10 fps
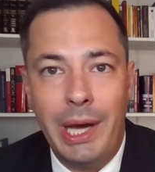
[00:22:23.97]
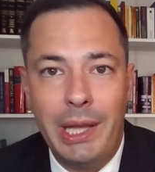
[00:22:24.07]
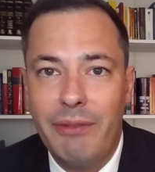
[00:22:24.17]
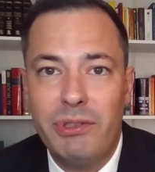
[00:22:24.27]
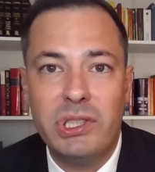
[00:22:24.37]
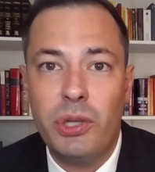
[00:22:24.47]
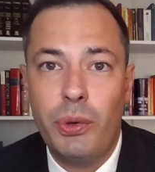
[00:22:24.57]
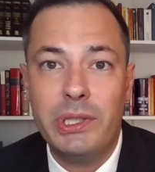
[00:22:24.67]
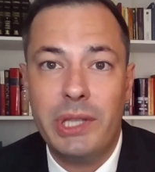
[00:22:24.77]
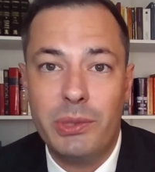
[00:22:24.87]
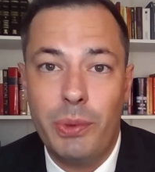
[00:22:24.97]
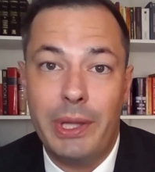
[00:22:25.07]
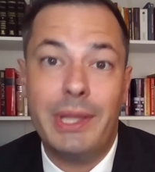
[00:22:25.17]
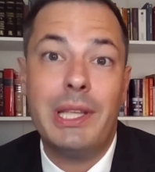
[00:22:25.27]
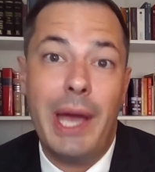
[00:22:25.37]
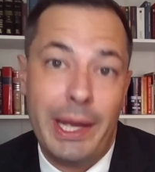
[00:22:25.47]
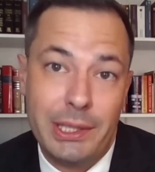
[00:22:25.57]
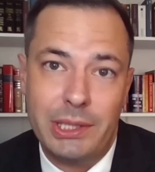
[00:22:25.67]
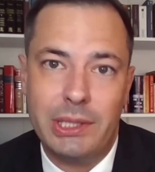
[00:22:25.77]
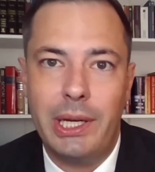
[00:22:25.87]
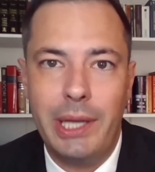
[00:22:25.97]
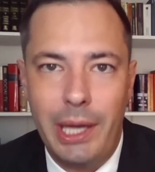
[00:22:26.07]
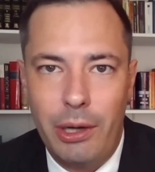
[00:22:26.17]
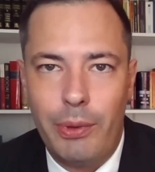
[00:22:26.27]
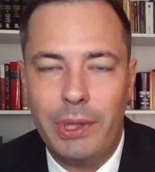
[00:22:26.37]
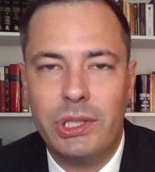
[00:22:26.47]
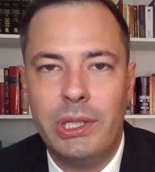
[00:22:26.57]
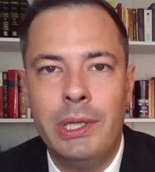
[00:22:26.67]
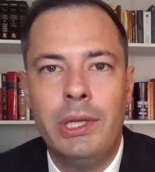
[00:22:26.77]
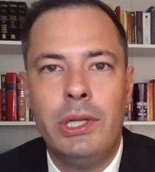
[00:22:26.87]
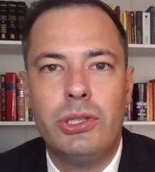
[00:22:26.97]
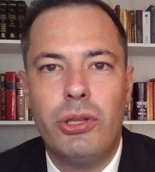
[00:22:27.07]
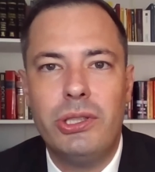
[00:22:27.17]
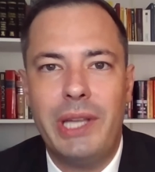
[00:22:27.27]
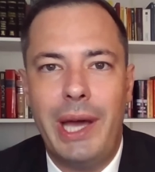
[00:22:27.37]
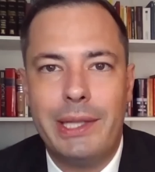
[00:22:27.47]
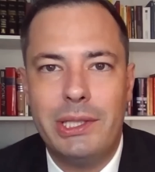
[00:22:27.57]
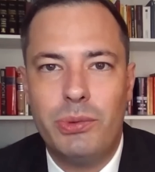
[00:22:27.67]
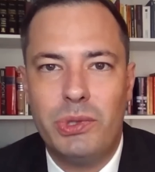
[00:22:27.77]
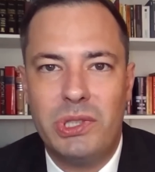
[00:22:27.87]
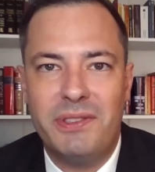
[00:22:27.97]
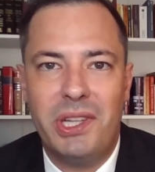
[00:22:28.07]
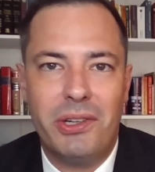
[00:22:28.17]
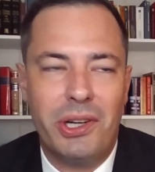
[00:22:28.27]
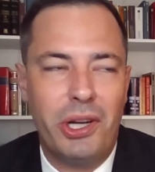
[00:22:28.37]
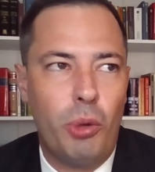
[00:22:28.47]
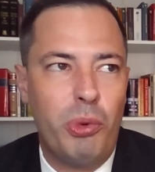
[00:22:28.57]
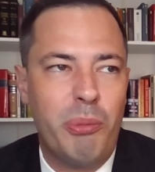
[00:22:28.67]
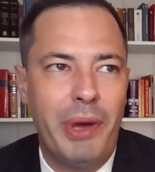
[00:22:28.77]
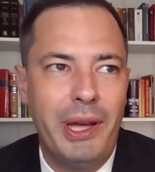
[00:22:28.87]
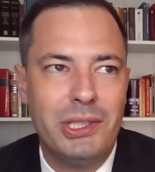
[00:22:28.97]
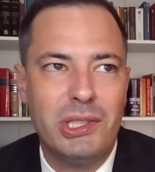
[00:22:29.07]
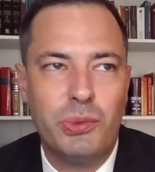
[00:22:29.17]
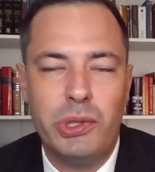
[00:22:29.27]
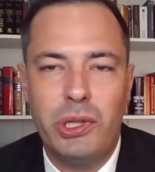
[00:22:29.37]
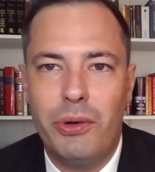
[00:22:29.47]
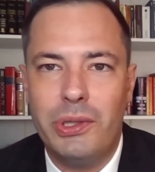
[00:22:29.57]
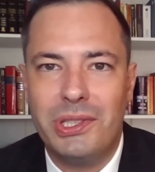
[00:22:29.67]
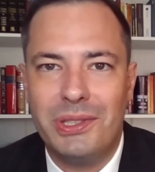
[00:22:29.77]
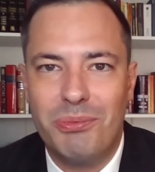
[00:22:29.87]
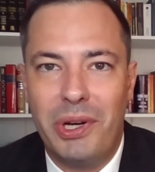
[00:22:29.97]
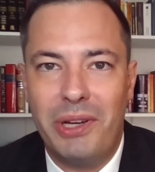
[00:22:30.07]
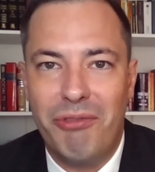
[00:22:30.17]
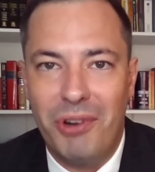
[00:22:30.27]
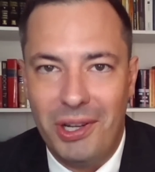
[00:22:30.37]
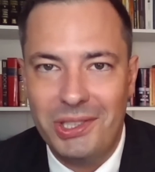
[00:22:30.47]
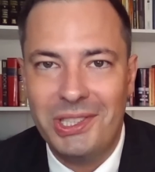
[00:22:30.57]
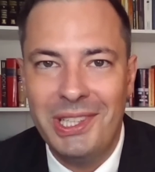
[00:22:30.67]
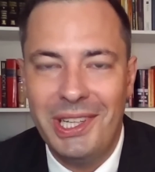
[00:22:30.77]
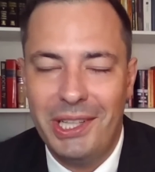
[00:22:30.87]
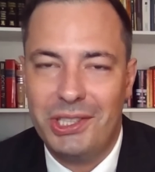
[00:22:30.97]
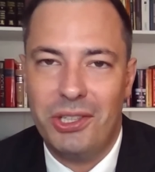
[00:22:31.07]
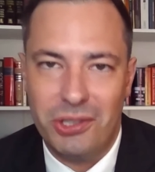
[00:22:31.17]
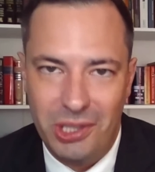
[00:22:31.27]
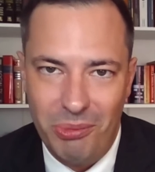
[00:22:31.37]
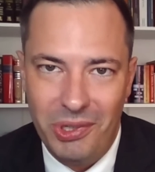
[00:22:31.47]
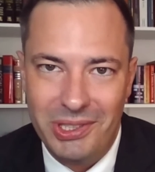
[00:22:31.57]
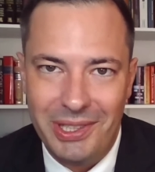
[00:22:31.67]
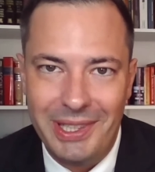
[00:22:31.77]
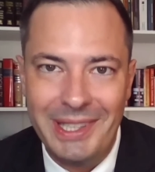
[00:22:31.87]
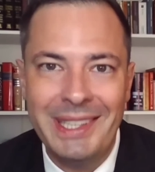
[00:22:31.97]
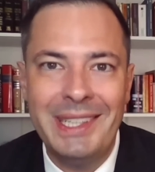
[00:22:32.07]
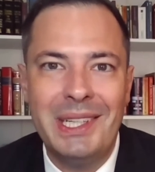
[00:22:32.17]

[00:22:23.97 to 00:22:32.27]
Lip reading: And they've just increased, guess what? The taxes again in Russia. So those taxes, which they've said are going to help with pensions, we know is probably false. It's going to go to the military.